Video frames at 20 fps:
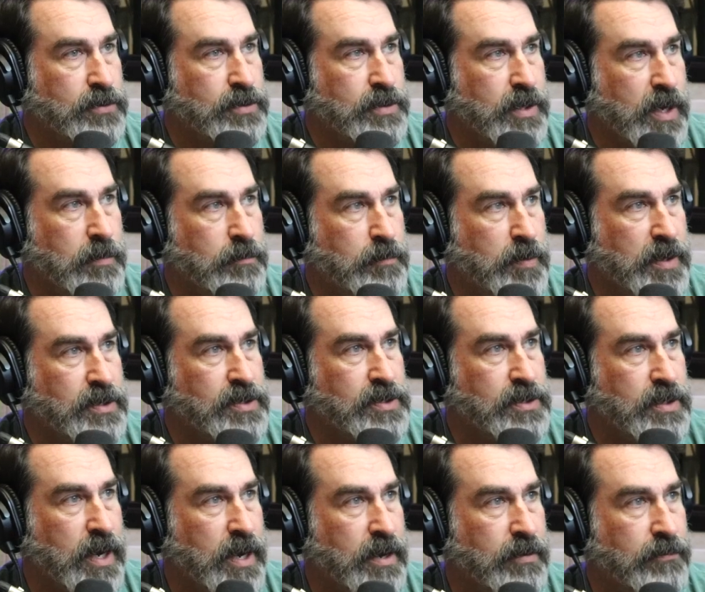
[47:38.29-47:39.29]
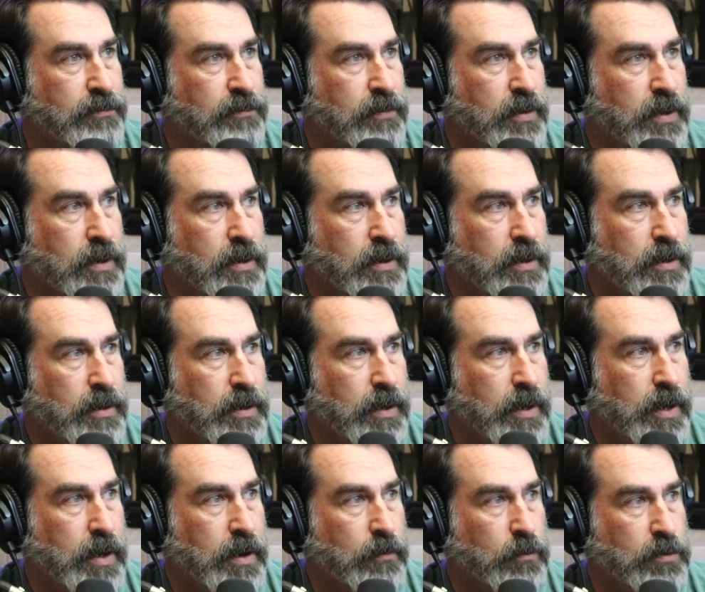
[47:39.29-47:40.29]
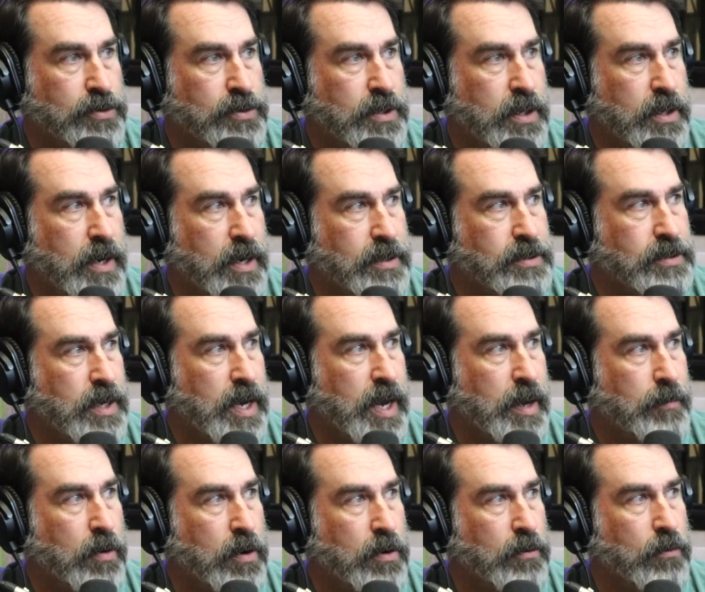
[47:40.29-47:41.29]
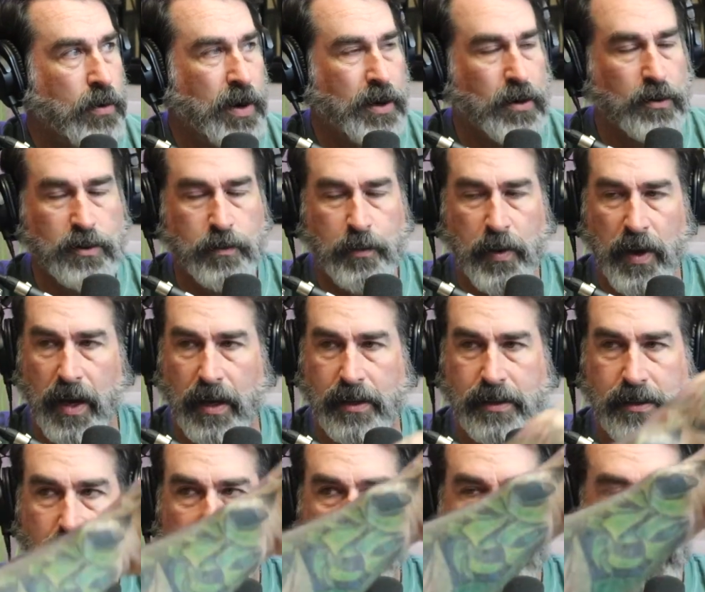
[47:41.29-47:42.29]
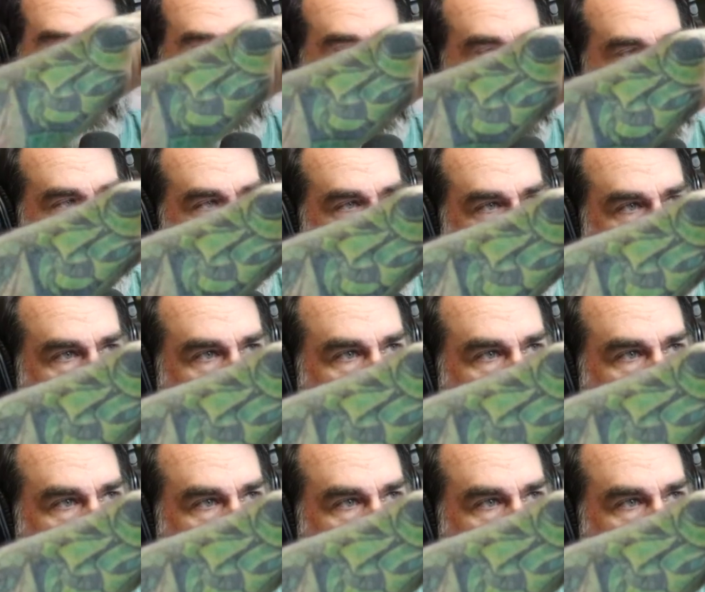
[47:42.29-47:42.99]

Day. Be safe. And we'll see you next time on Riggle's Picks. I'm Rob Riggle.